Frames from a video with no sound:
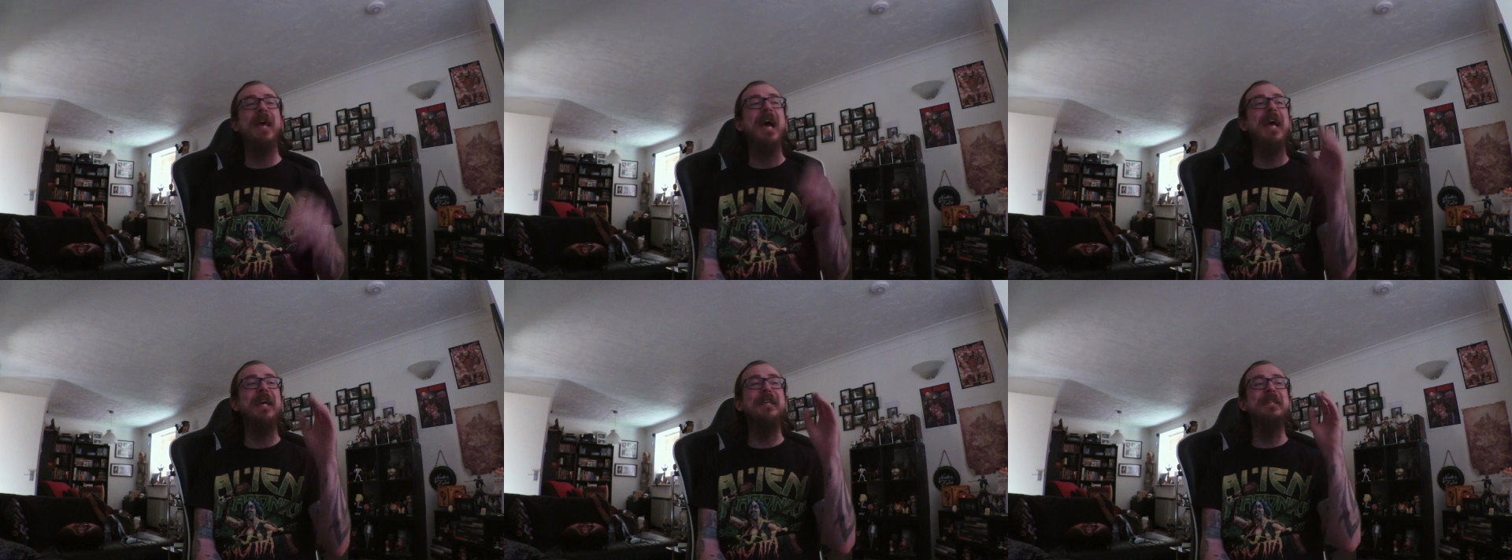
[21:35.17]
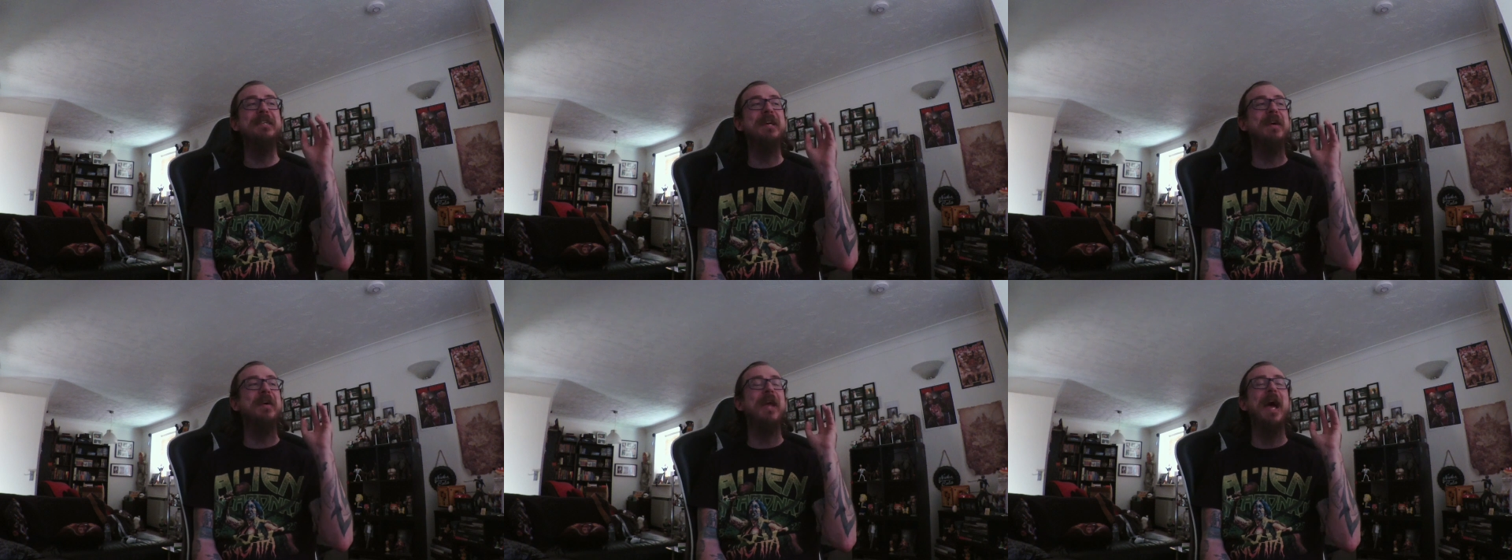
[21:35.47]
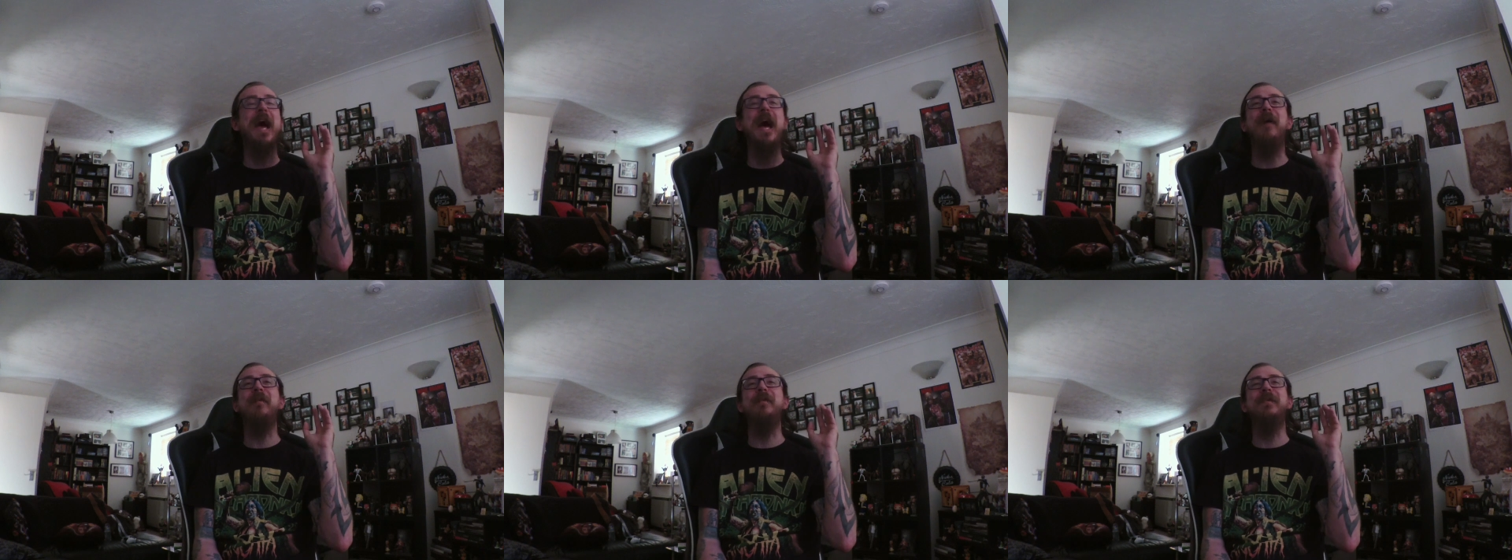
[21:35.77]
That is going
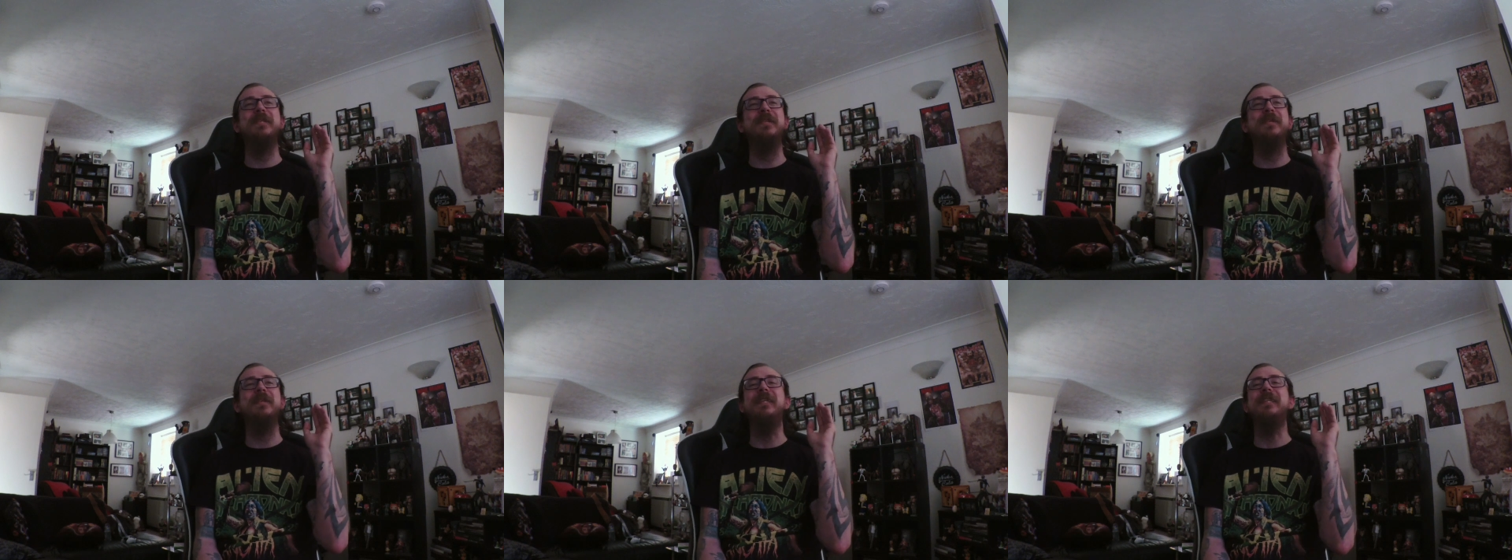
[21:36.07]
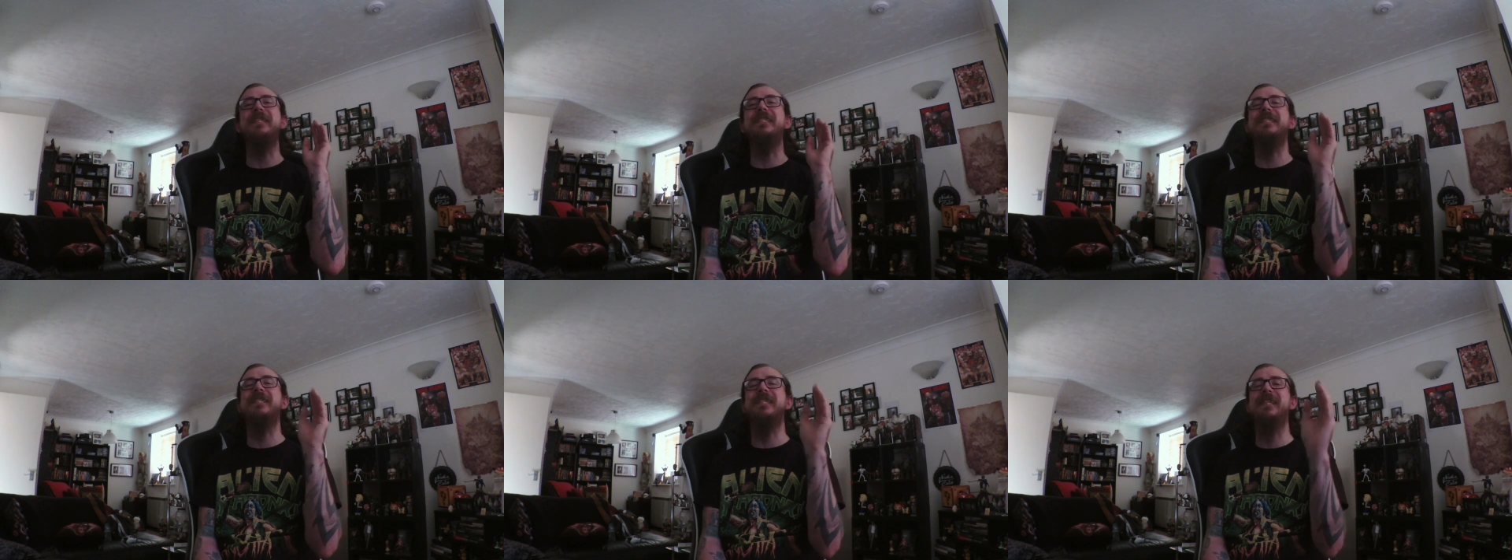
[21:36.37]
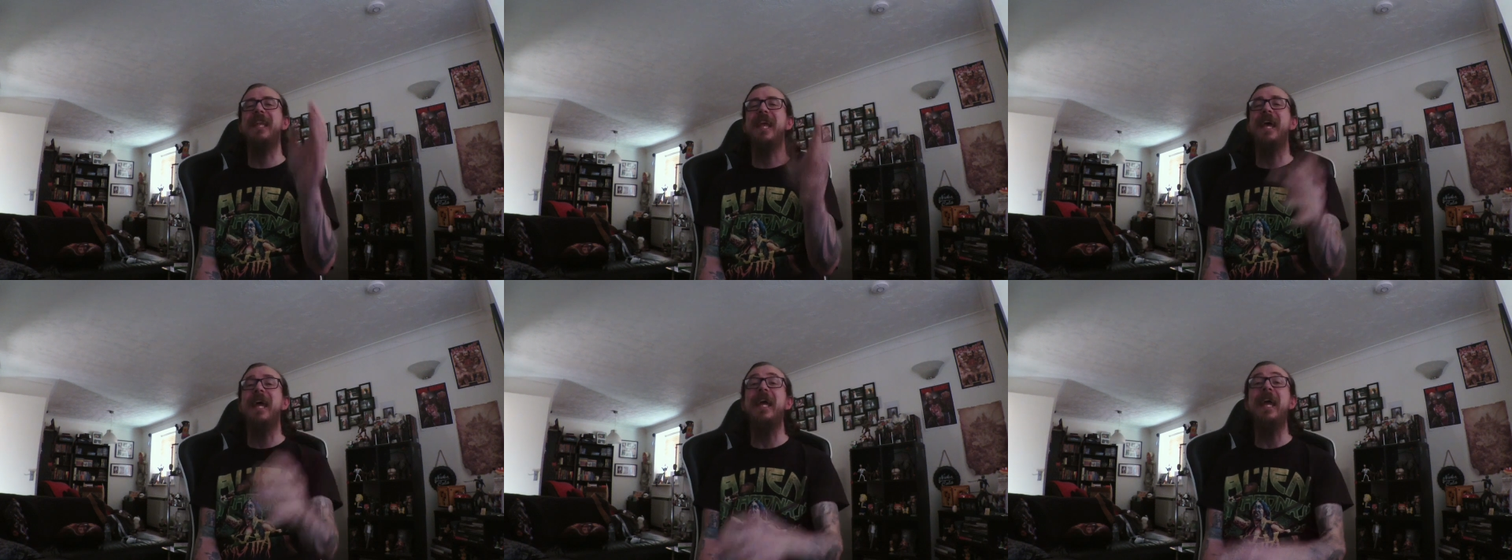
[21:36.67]
to absolutely
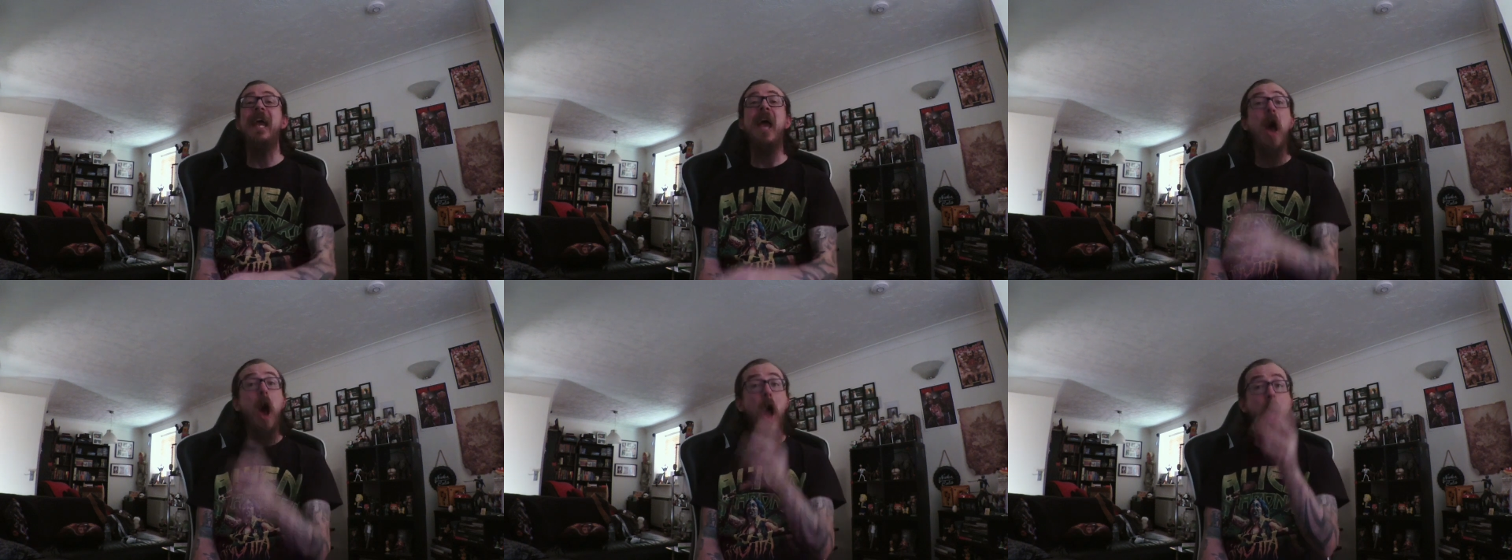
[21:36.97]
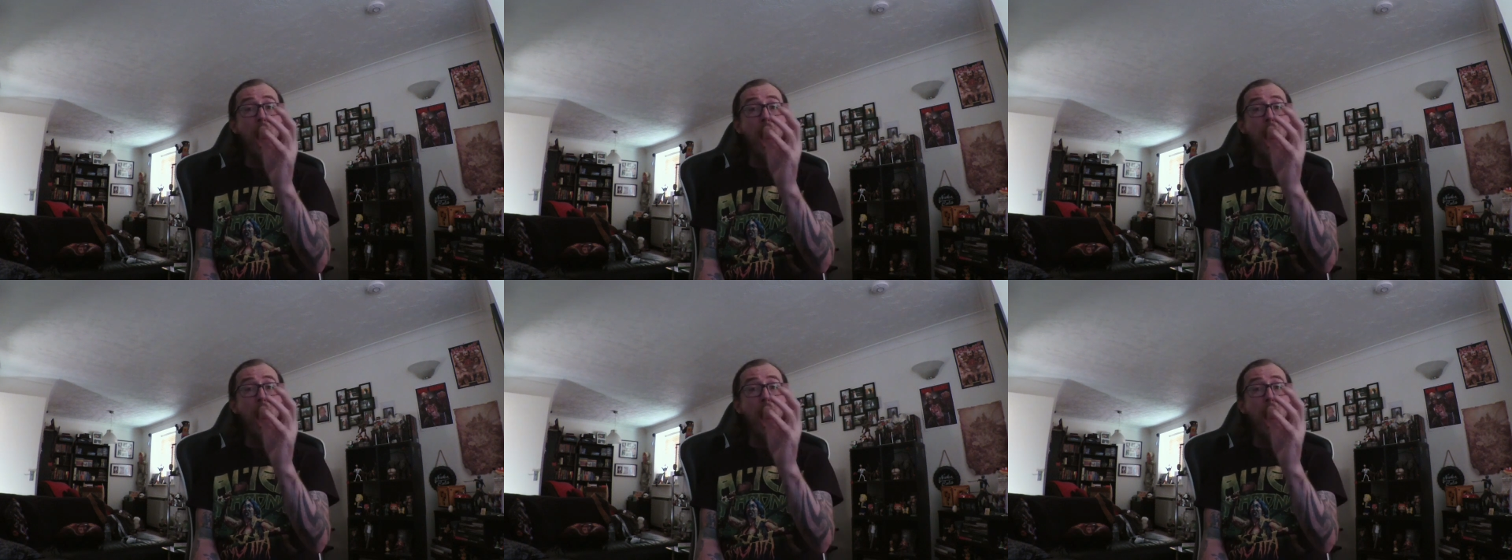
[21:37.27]
slay.